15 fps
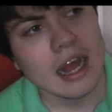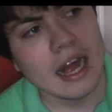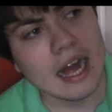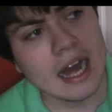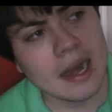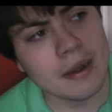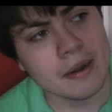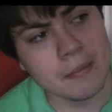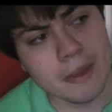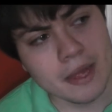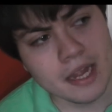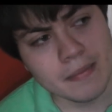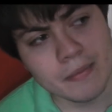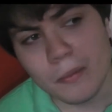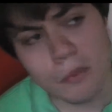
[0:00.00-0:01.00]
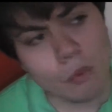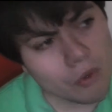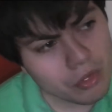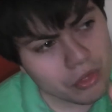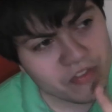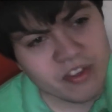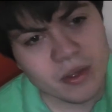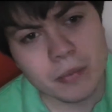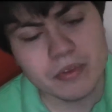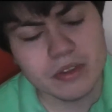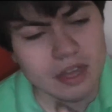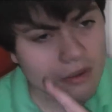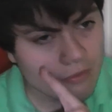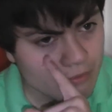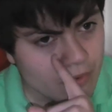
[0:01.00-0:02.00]
and many. But one of the films
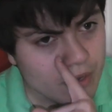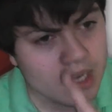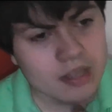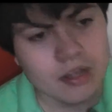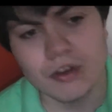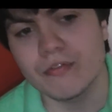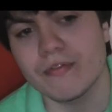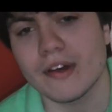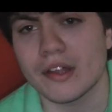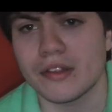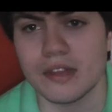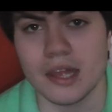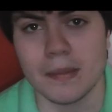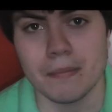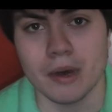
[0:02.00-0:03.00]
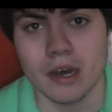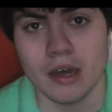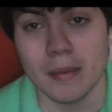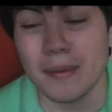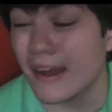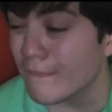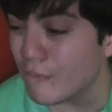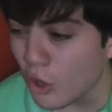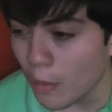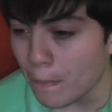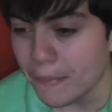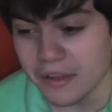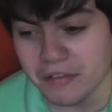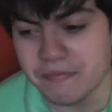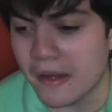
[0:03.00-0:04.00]
that I really got fascinated by. I'm not a
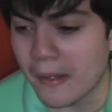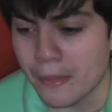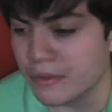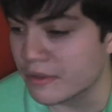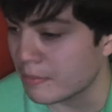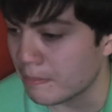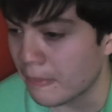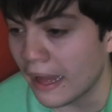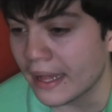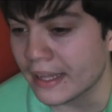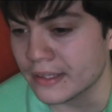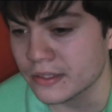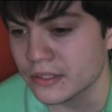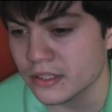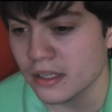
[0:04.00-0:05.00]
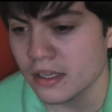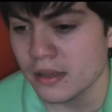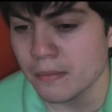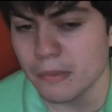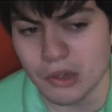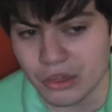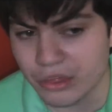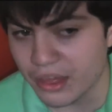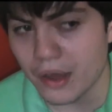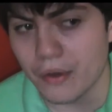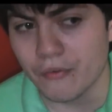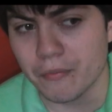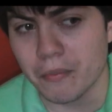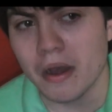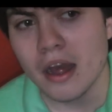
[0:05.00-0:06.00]
big fan of this band
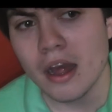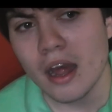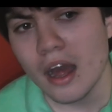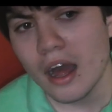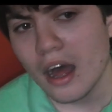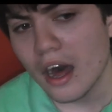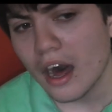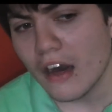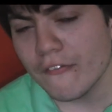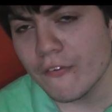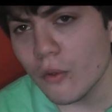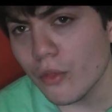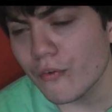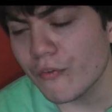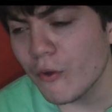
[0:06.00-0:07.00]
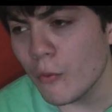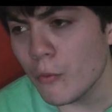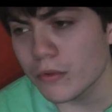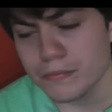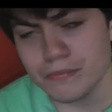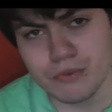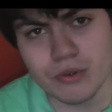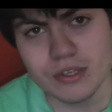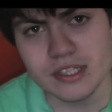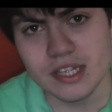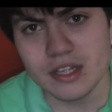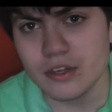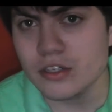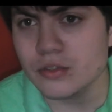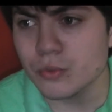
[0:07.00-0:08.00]
myself, but I thought the film was
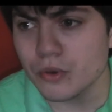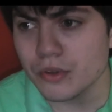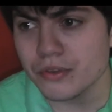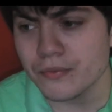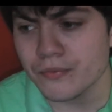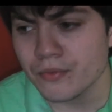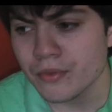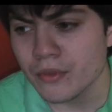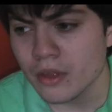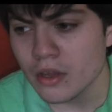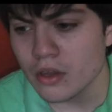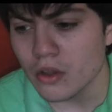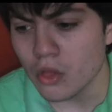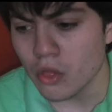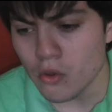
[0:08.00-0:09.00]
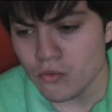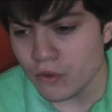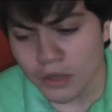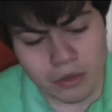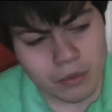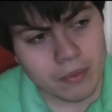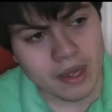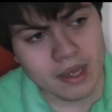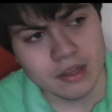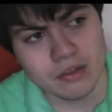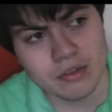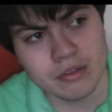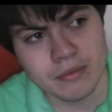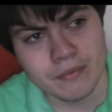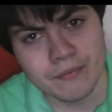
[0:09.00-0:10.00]
pretty good. Was The
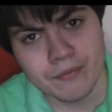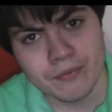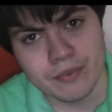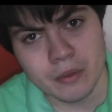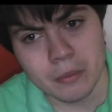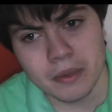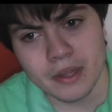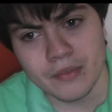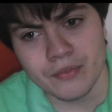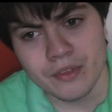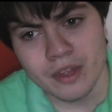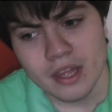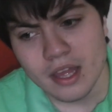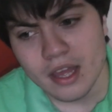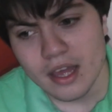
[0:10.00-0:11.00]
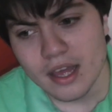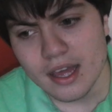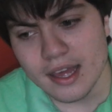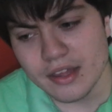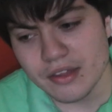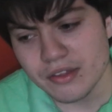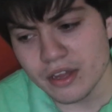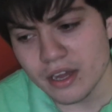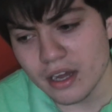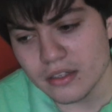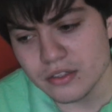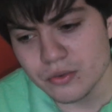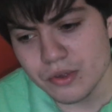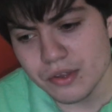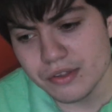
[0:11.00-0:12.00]
Runaways. It
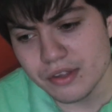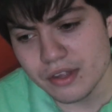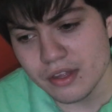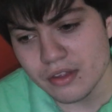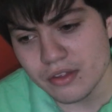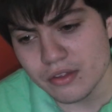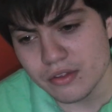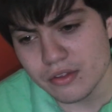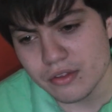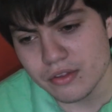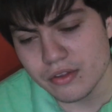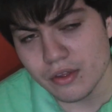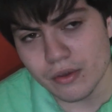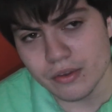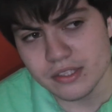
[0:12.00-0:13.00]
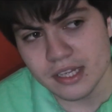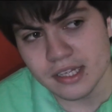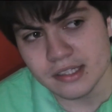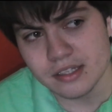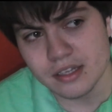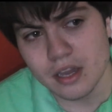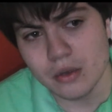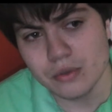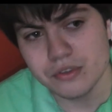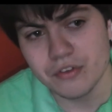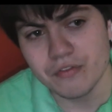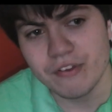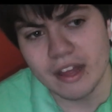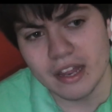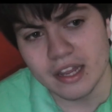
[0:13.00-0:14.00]
starred Kristen Stewart and Dakota
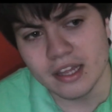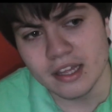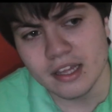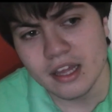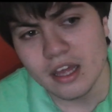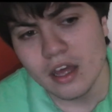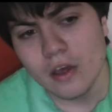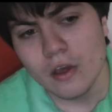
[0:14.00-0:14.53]
Fanning,